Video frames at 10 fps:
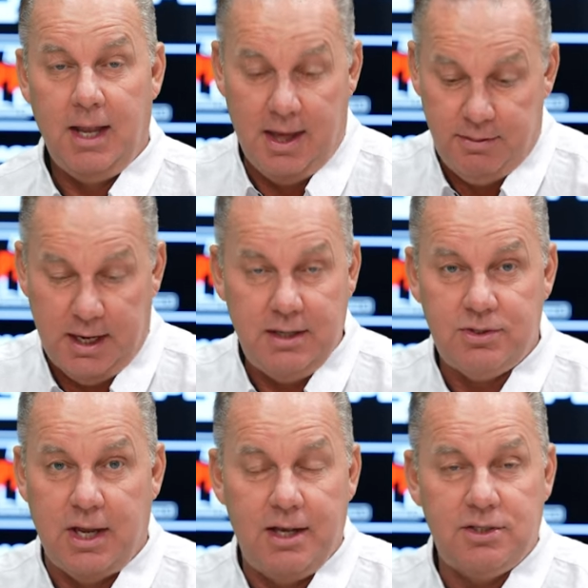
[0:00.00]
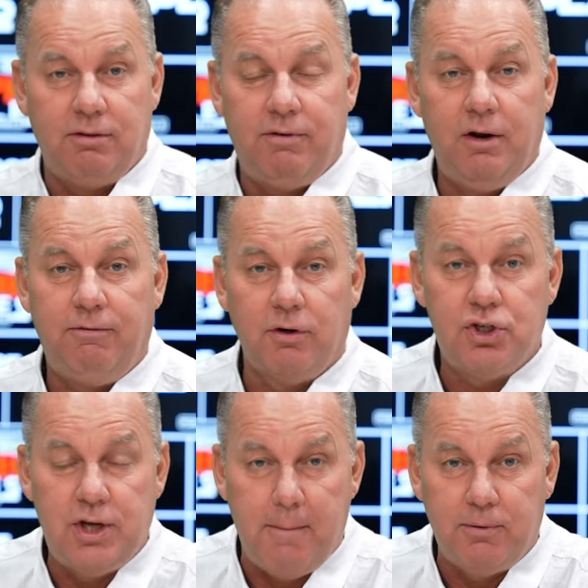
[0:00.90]
And then it says in the very
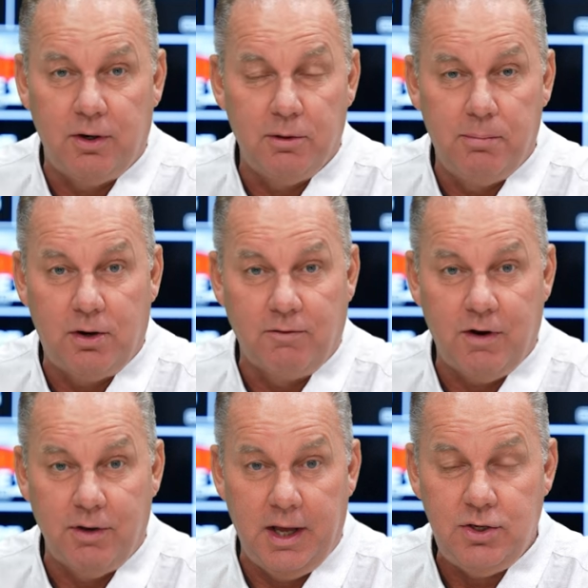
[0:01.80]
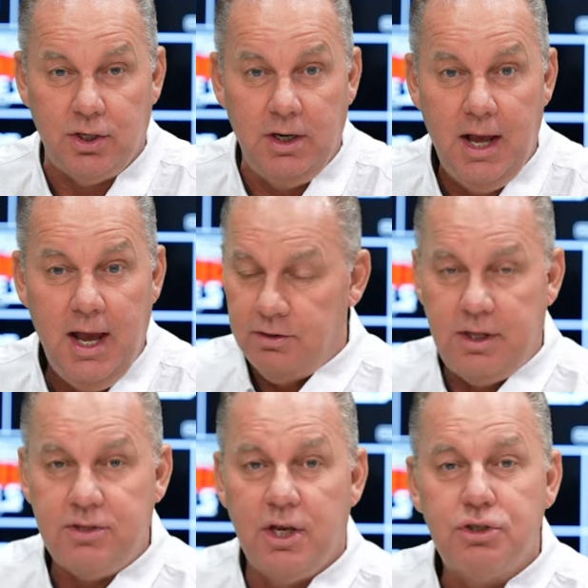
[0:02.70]
first chapter of the book of Revelation,
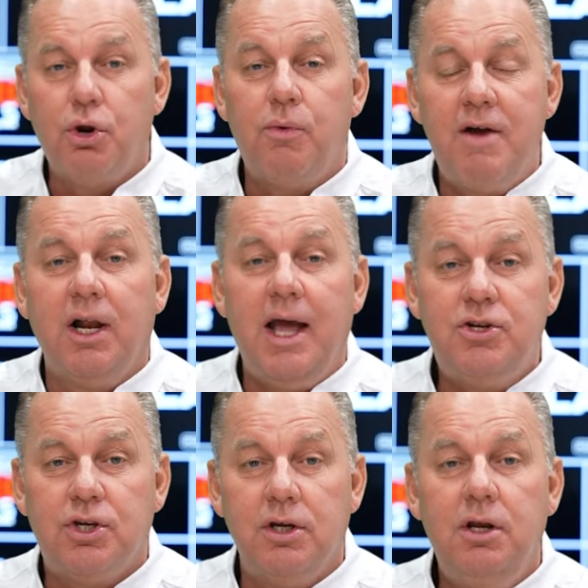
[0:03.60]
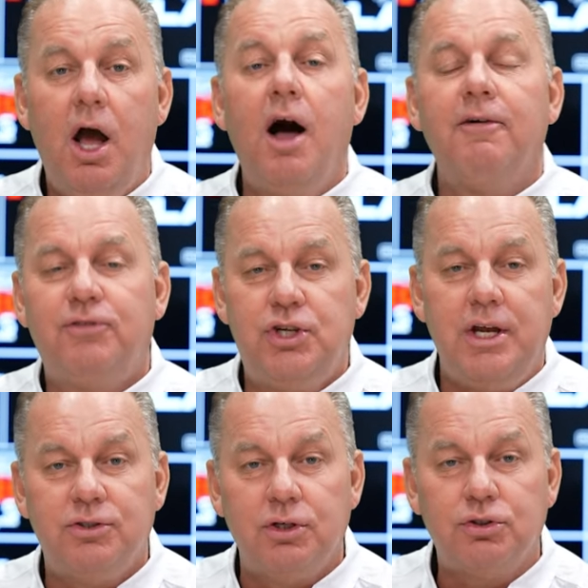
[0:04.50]
this is the revelation of
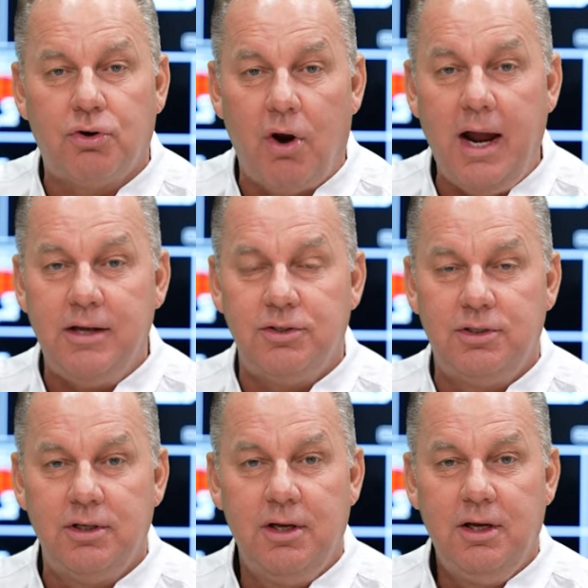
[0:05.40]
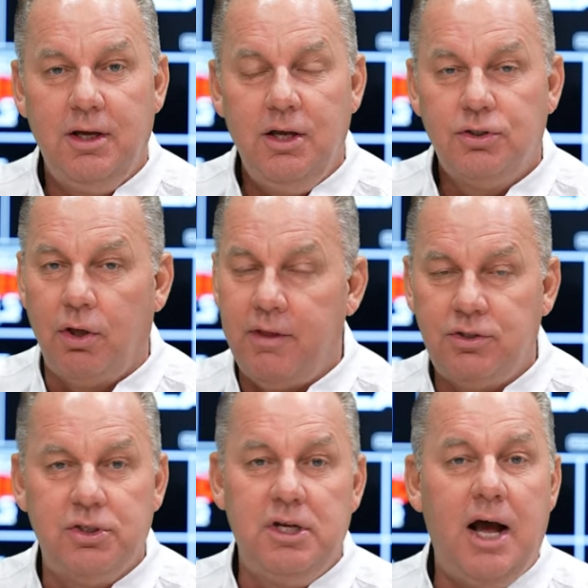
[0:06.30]
Jesus Christ. So
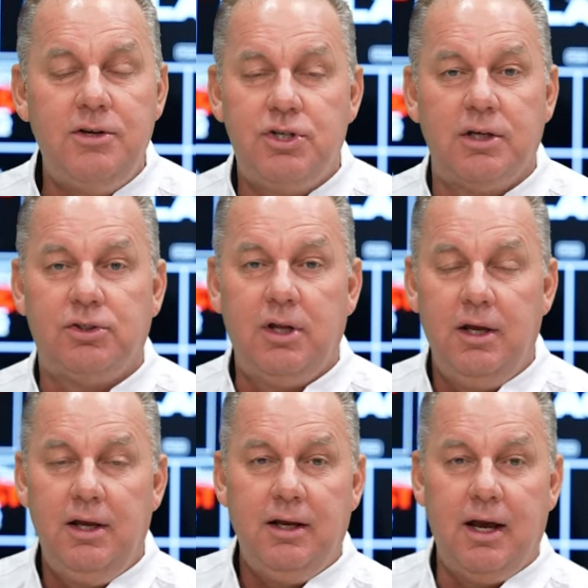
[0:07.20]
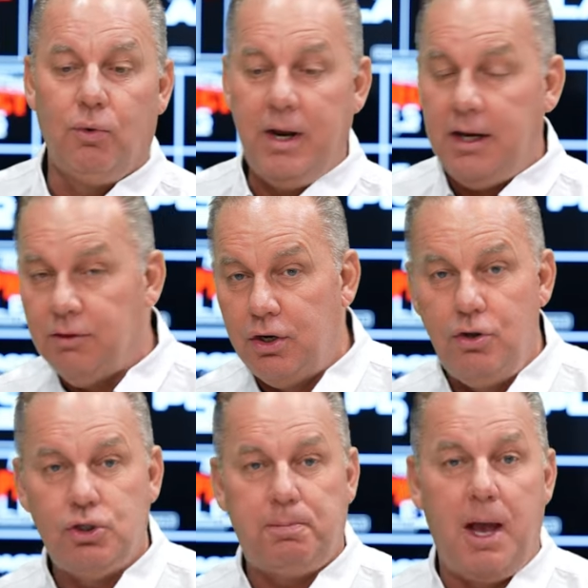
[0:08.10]
this is not just uh, reading the
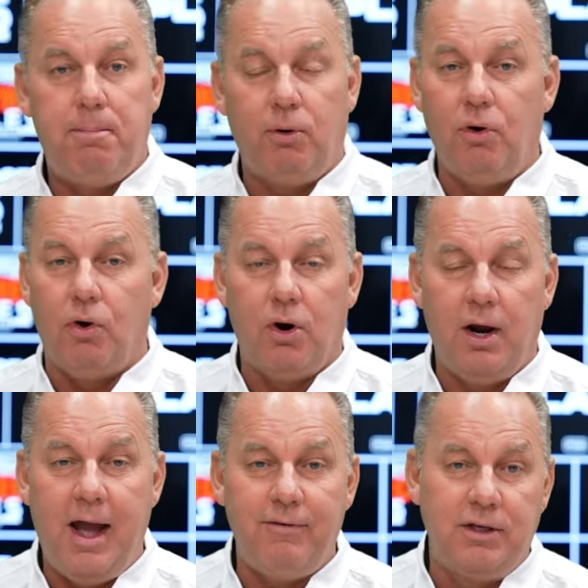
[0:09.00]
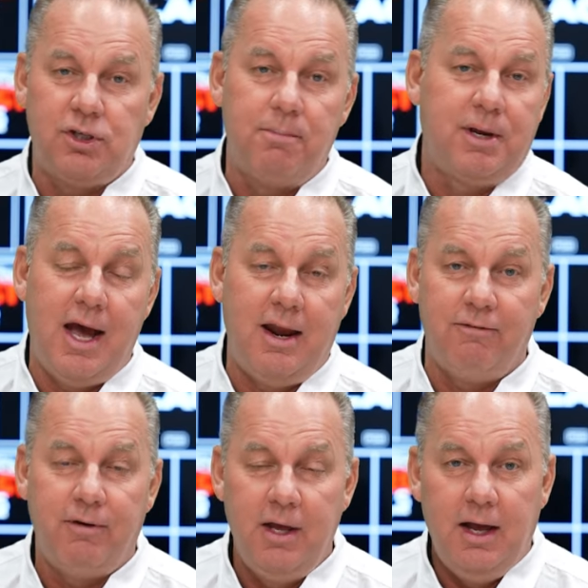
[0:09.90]
newspaper or having some kind
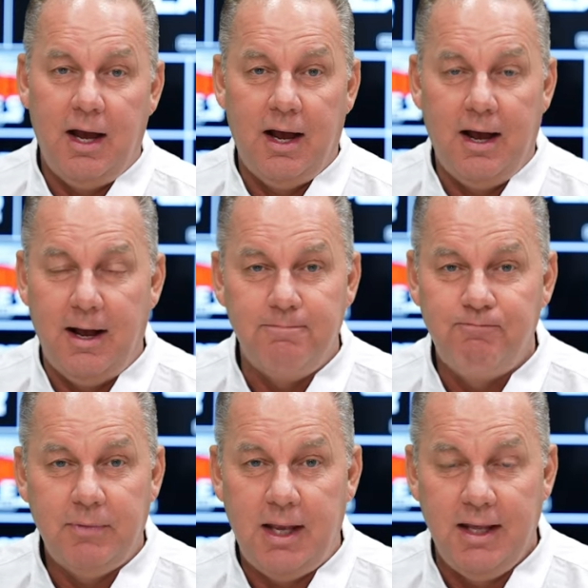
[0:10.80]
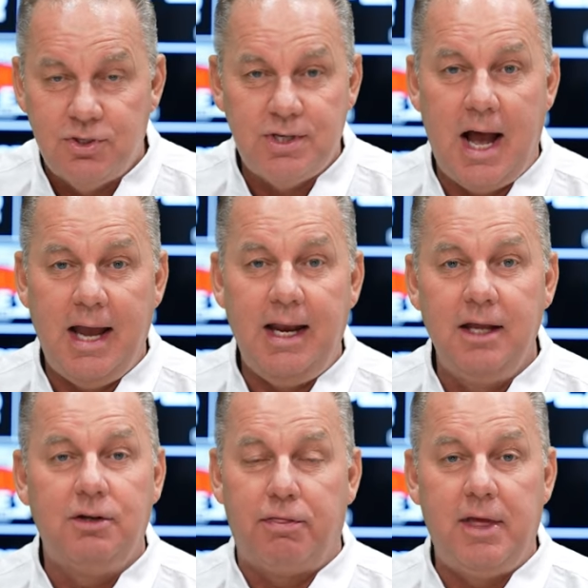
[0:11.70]
of uh, insight
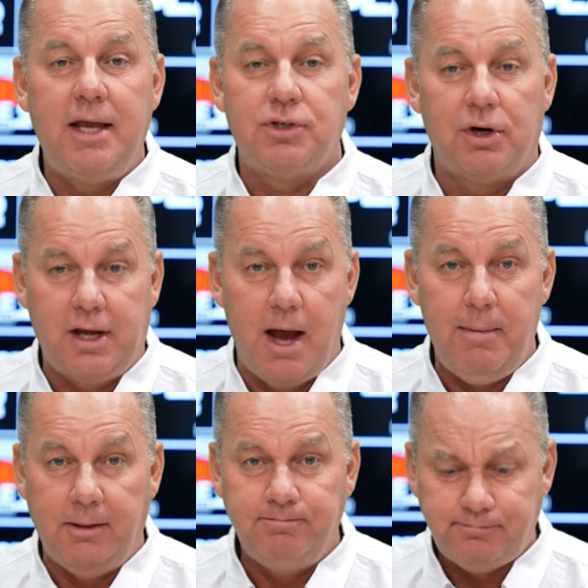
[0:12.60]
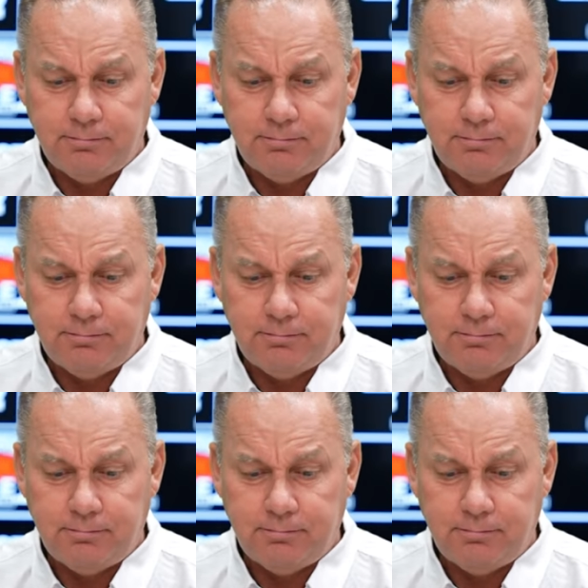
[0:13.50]
into things that are coming.